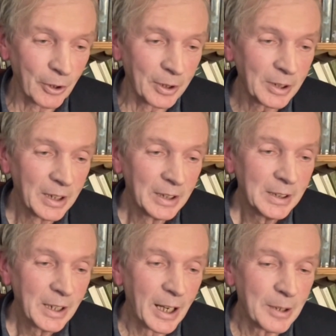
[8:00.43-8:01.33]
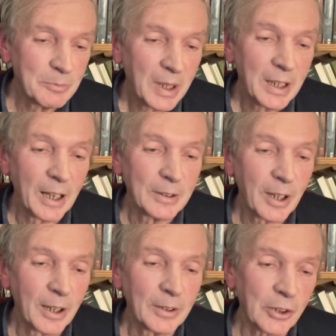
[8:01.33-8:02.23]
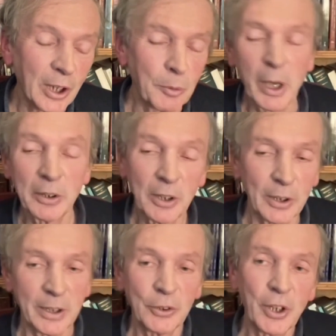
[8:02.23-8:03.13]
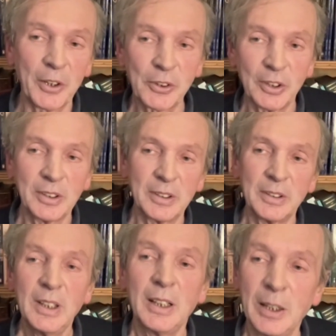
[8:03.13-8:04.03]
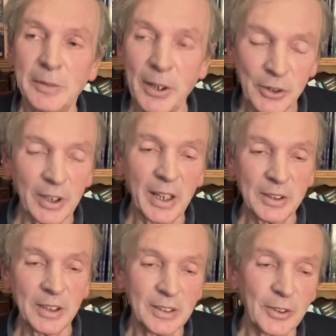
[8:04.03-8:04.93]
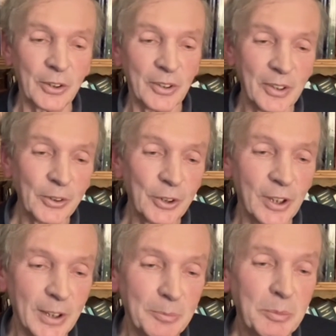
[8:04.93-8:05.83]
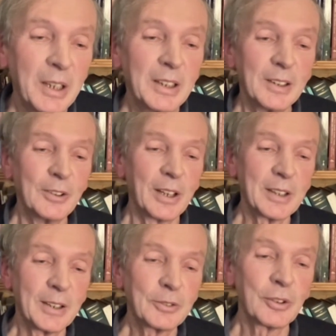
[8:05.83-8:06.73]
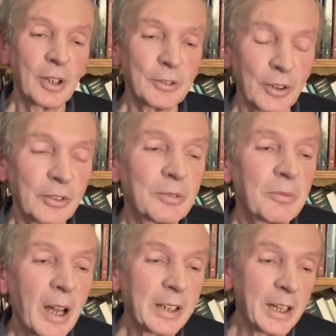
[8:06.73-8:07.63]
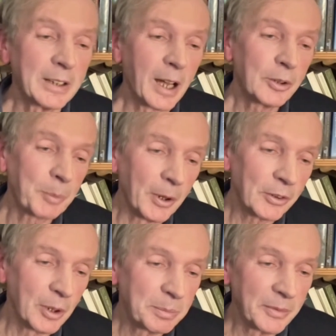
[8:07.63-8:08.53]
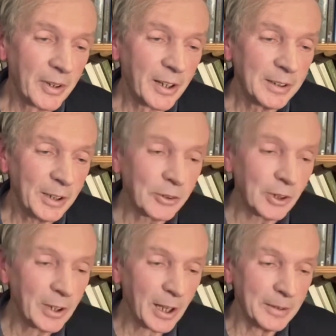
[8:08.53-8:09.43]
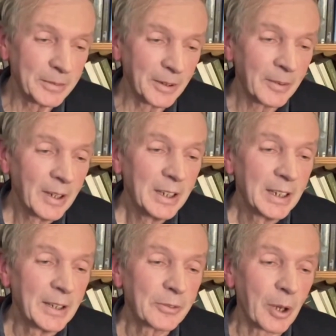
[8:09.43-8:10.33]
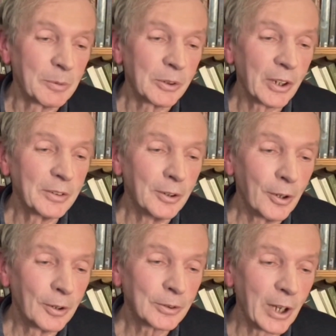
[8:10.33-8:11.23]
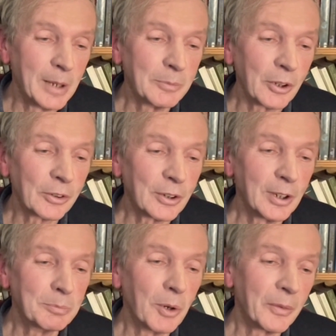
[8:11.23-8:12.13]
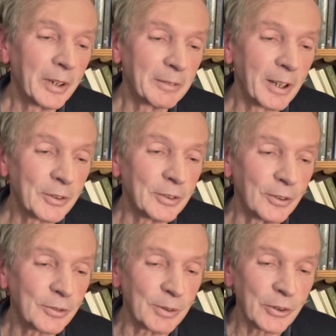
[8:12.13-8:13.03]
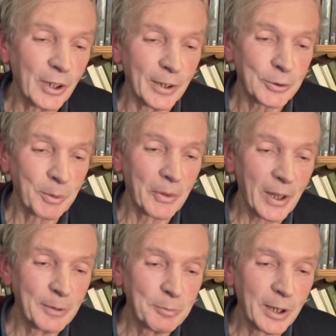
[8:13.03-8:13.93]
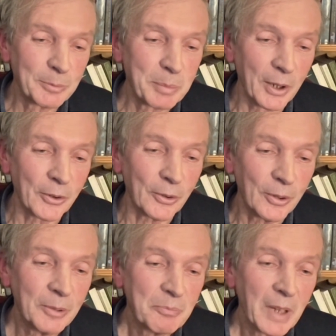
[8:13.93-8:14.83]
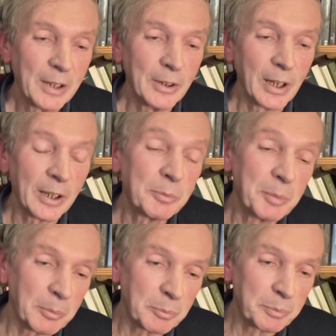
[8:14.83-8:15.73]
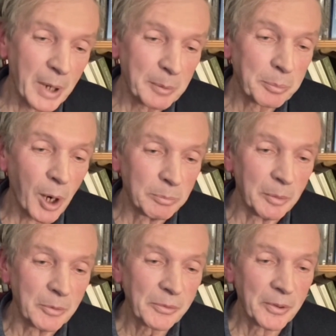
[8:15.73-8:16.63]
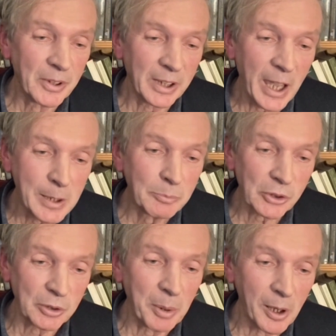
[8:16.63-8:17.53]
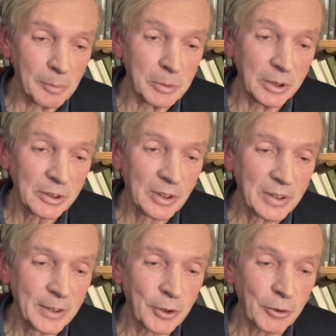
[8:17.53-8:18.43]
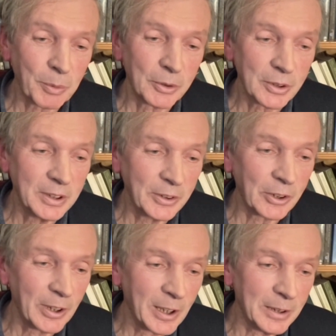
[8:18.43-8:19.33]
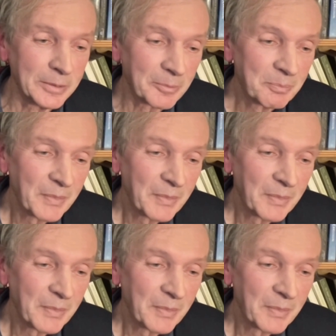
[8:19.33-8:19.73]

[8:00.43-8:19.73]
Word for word: um, and, and, and say, we are not interested in investigating this at this time. You know, they, they just, again, I suppose they prefer an easy life. If, if someone said the New York Times is doing morphic resonance research with their word puzzle, you know, that would be big problems for the games department and they just want an easy life.